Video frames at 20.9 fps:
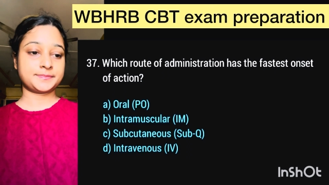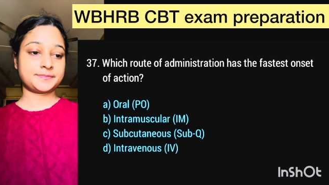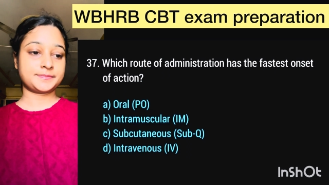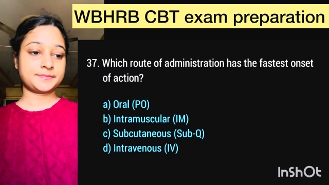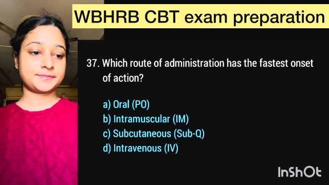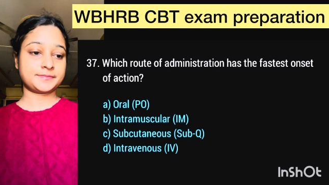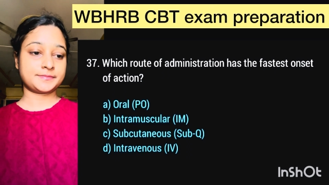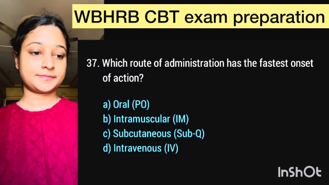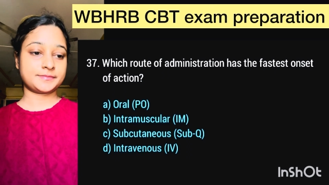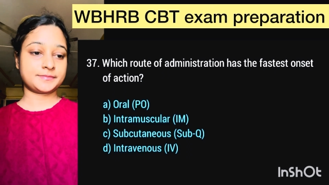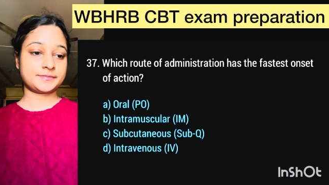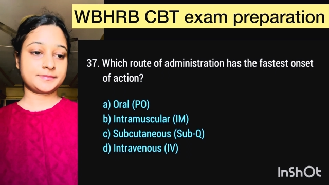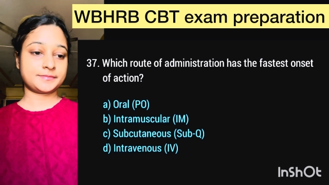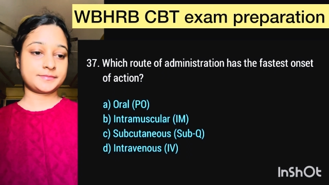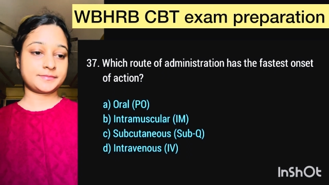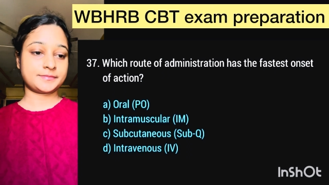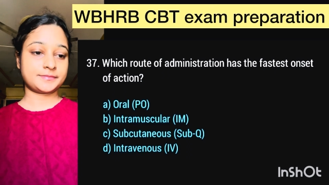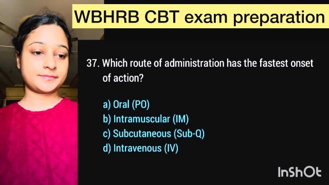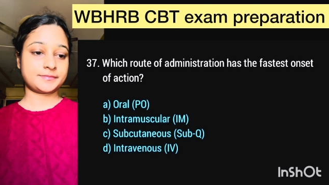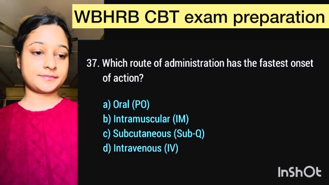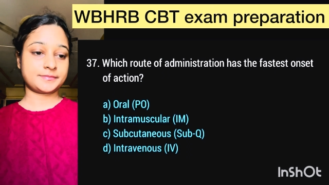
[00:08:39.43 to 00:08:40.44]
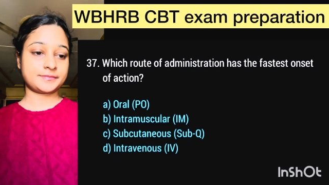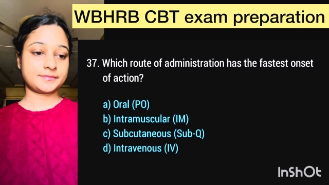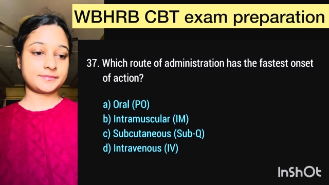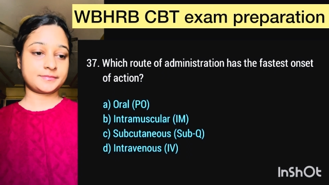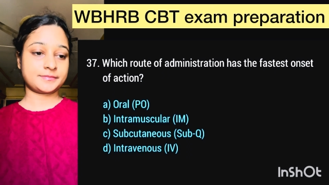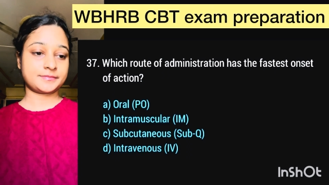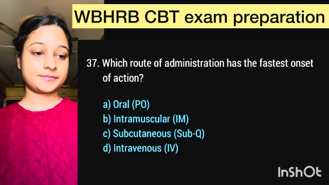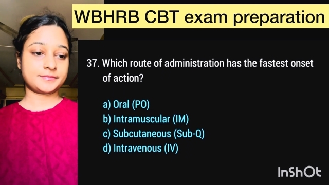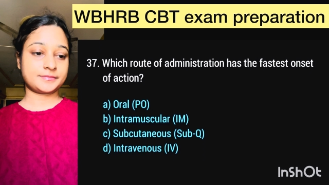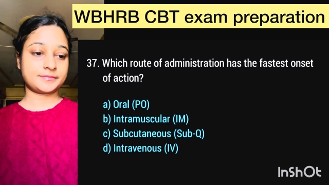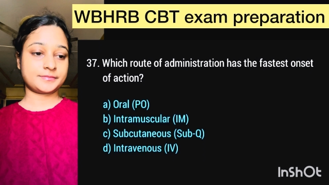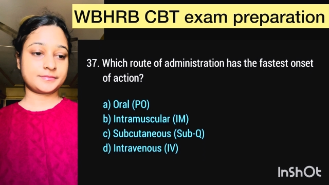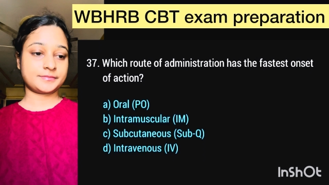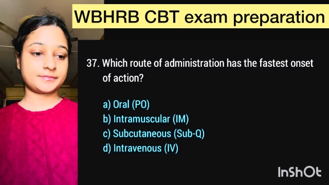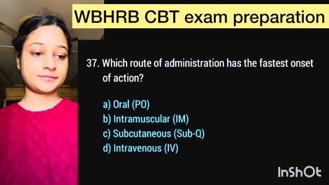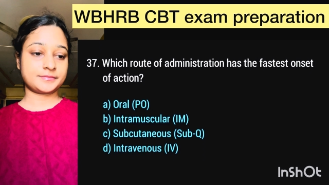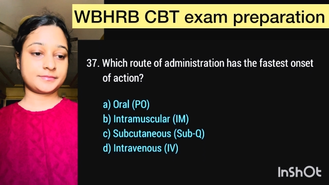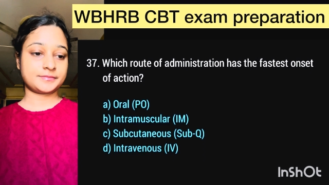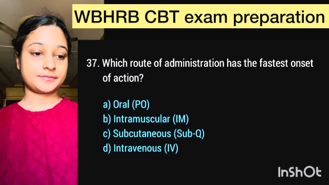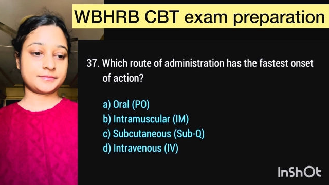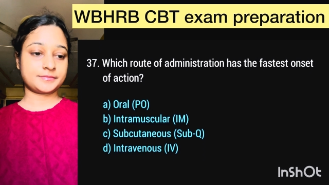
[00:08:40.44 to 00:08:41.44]

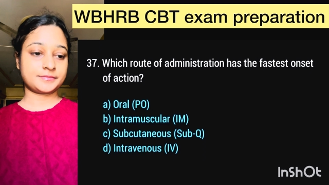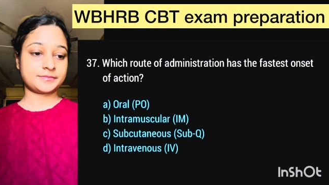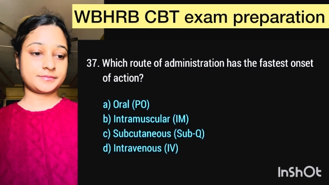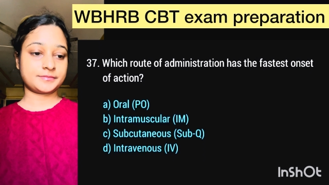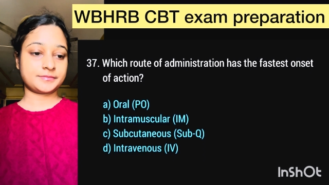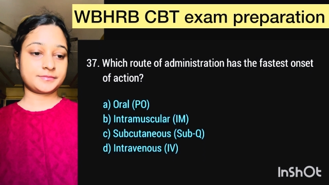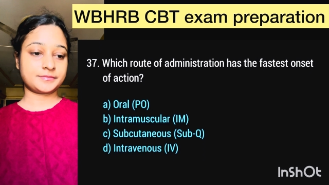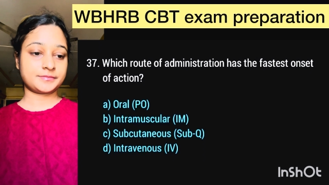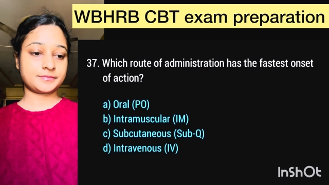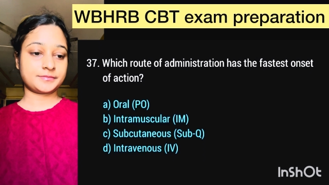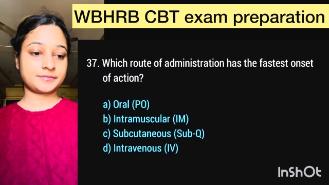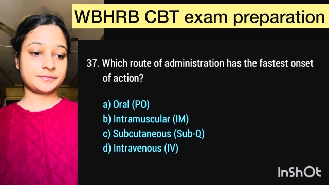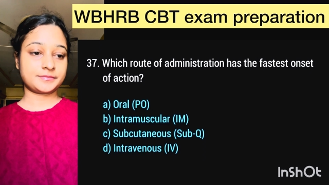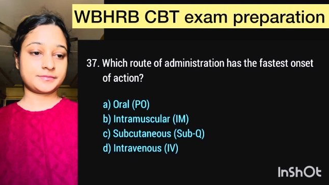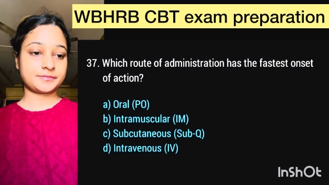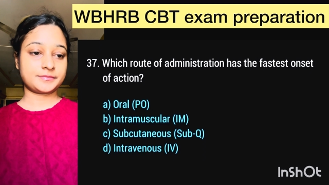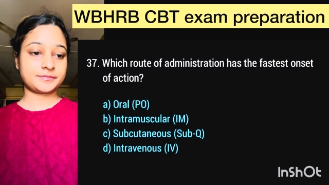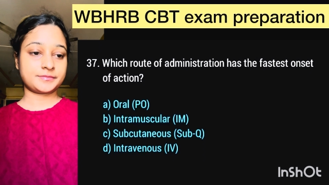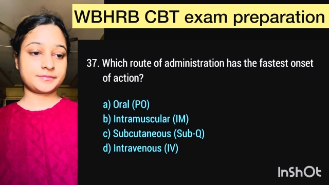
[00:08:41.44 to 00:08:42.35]
(no one is talking)